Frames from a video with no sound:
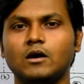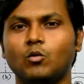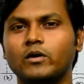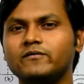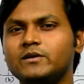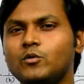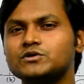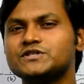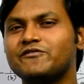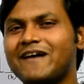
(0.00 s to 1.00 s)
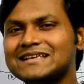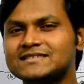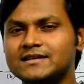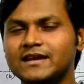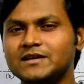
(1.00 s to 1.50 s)
One of the most
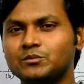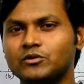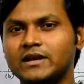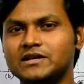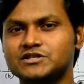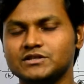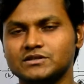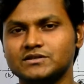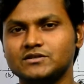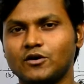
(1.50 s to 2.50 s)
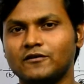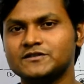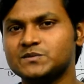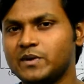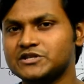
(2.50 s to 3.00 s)
fascinating predictions of
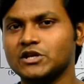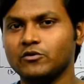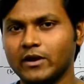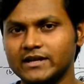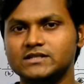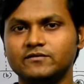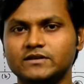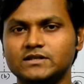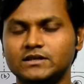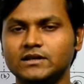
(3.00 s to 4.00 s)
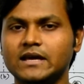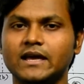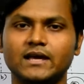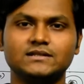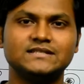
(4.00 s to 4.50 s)
special relativity
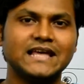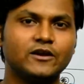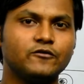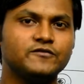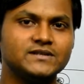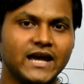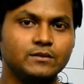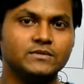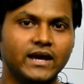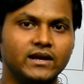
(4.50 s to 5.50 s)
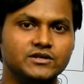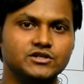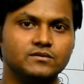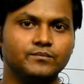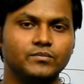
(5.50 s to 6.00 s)
is that of time dilation.